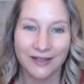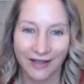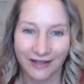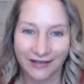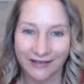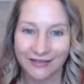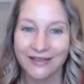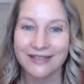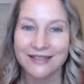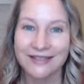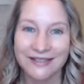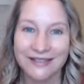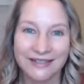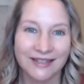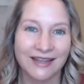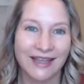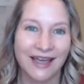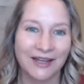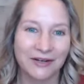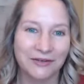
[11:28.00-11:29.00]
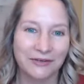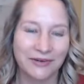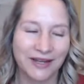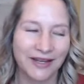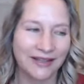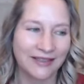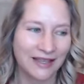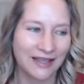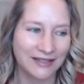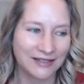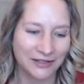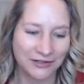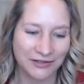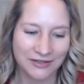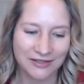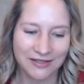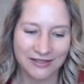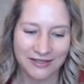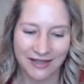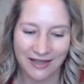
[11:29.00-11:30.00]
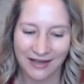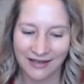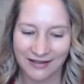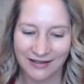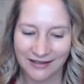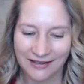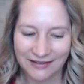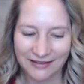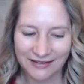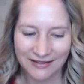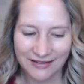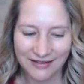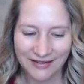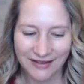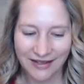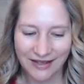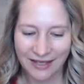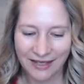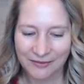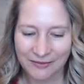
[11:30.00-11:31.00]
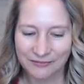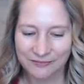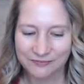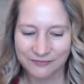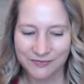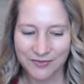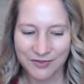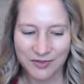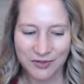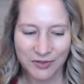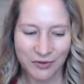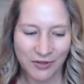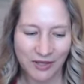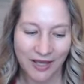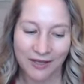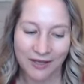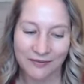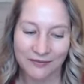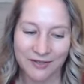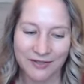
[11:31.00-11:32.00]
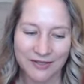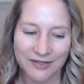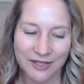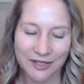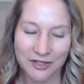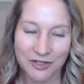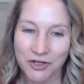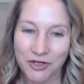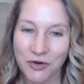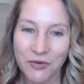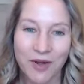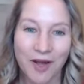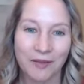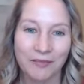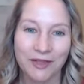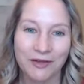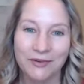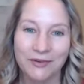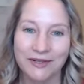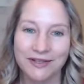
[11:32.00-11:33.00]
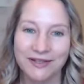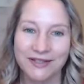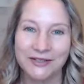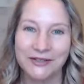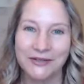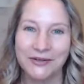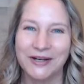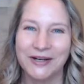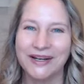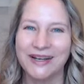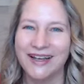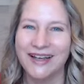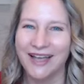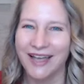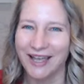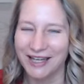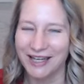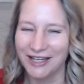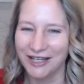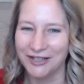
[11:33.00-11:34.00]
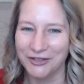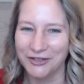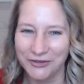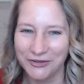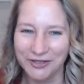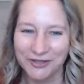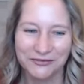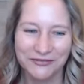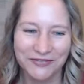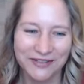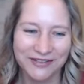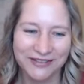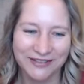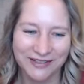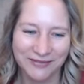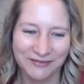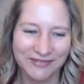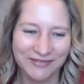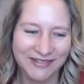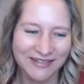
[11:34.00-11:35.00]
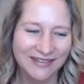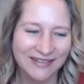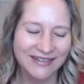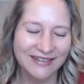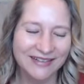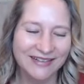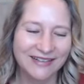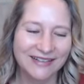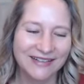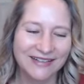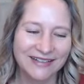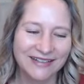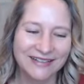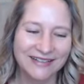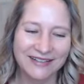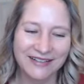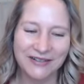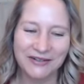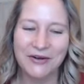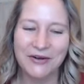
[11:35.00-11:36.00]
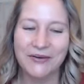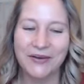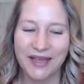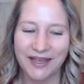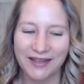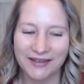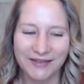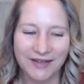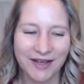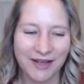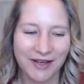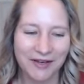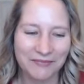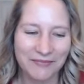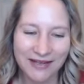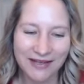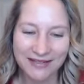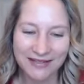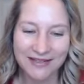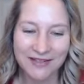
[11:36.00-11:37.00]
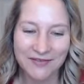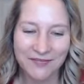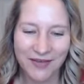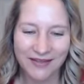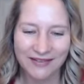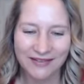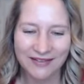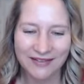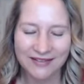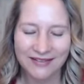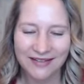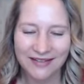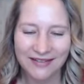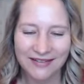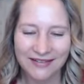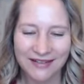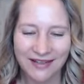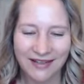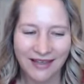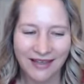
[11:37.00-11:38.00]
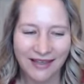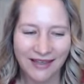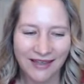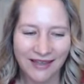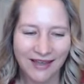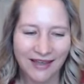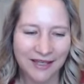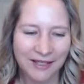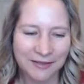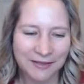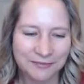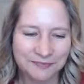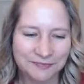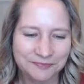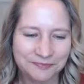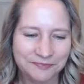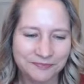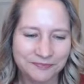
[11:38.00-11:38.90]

listen to that, right? That's a good sign. So yeah, if they show up, they really do. You can feel them. So, okay, back to the message. They say, so